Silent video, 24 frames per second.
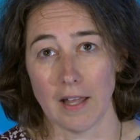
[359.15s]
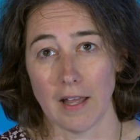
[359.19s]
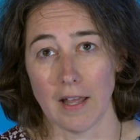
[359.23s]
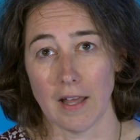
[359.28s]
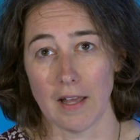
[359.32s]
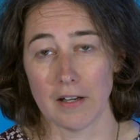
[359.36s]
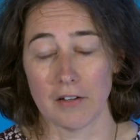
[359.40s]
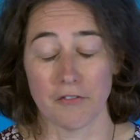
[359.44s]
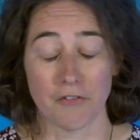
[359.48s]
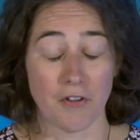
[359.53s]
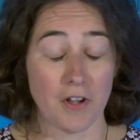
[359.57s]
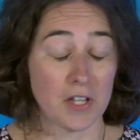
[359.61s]

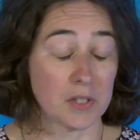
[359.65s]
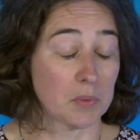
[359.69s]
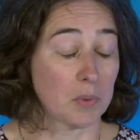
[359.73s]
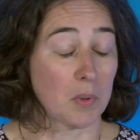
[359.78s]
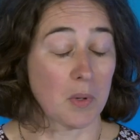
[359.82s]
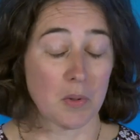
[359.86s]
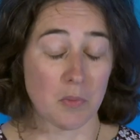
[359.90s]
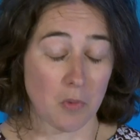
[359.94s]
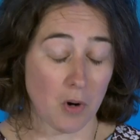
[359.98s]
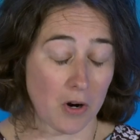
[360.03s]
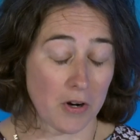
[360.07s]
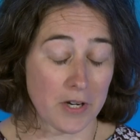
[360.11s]
And at first we
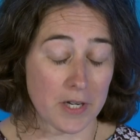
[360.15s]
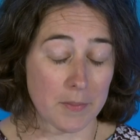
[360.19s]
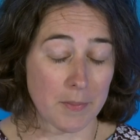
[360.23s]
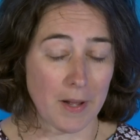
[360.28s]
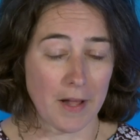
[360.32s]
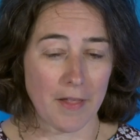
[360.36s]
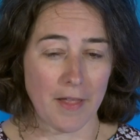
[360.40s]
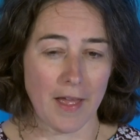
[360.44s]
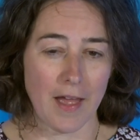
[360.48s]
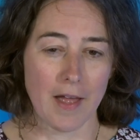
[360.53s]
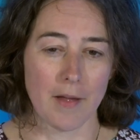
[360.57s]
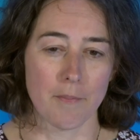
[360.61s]
weren't worried
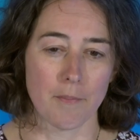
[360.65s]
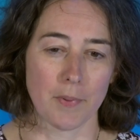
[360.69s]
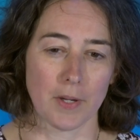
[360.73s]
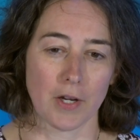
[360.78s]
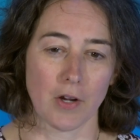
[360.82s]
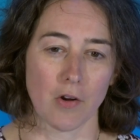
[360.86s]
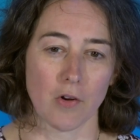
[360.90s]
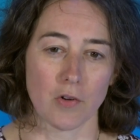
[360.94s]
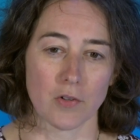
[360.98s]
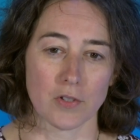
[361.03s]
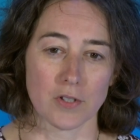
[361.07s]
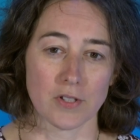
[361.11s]
about that
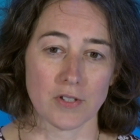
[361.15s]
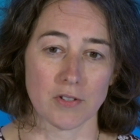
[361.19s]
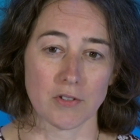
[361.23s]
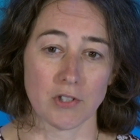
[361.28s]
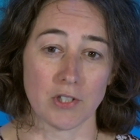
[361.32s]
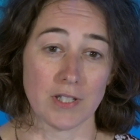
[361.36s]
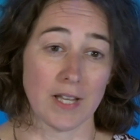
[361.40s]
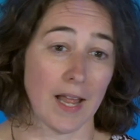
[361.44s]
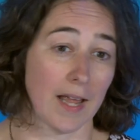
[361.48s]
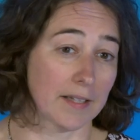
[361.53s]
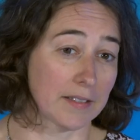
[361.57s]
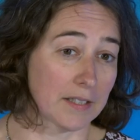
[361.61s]
because
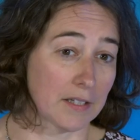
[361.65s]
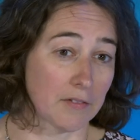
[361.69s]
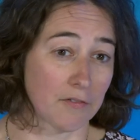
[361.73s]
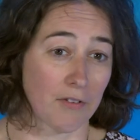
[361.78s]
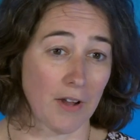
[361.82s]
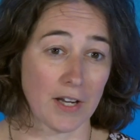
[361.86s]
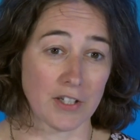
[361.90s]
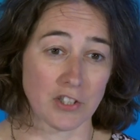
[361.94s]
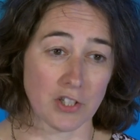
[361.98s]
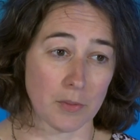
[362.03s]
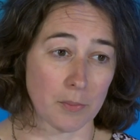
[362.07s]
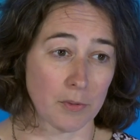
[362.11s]
she'd had an
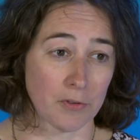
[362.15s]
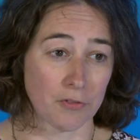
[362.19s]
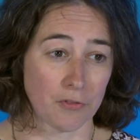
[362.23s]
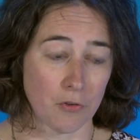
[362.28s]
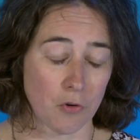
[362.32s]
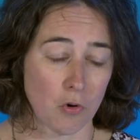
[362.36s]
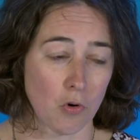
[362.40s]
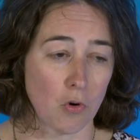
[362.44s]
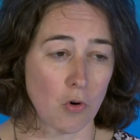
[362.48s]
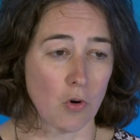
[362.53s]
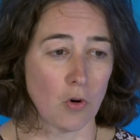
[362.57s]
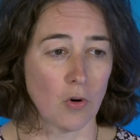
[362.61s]
infection
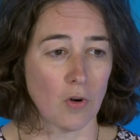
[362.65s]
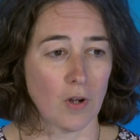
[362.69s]
before